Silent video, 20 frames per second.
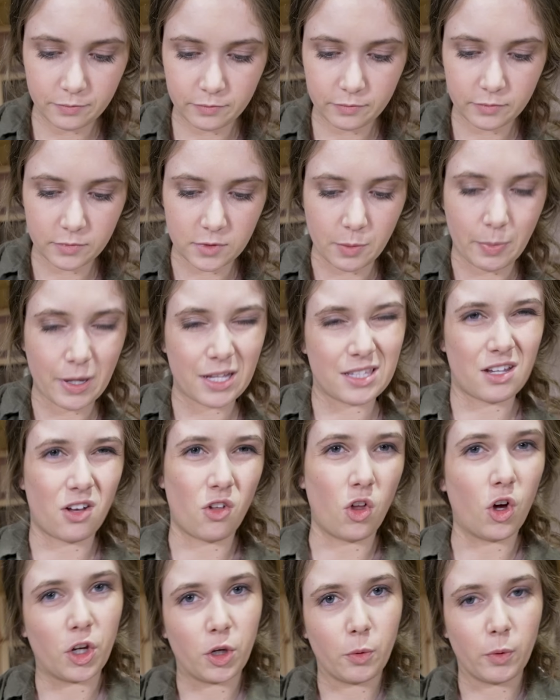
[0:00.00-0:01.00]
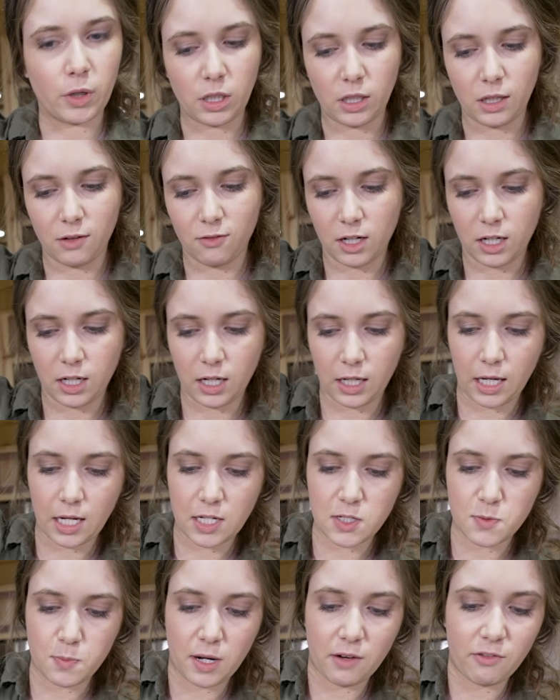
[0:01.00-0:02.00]
Depends how long you wanna leave it in, I
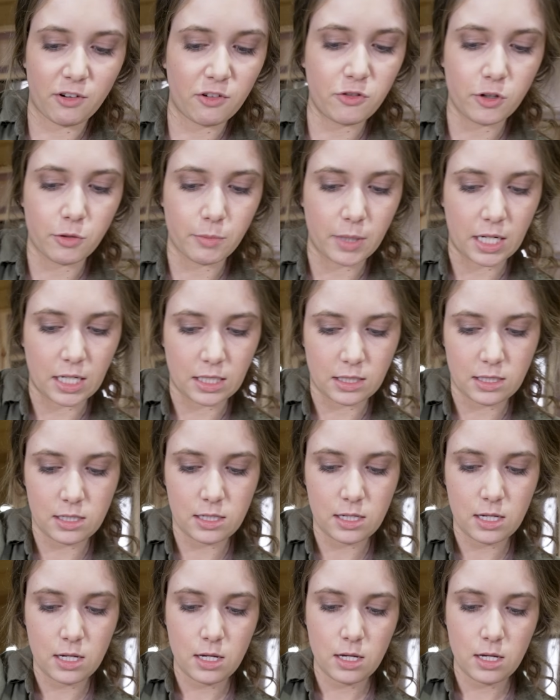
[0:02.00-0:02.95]
guess, but every few minutes.